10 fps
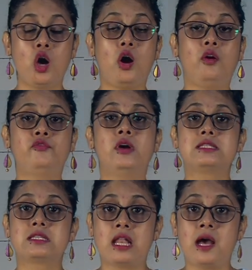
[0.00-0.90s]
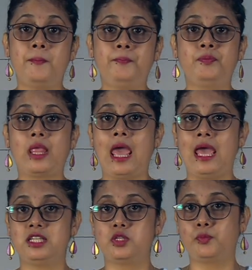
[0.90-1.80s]
of slum
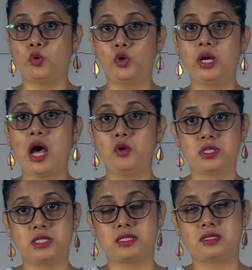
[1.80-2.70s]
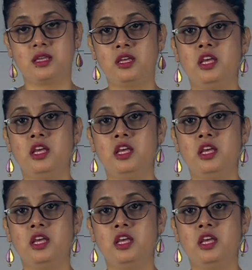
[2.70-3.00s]
and poor houses,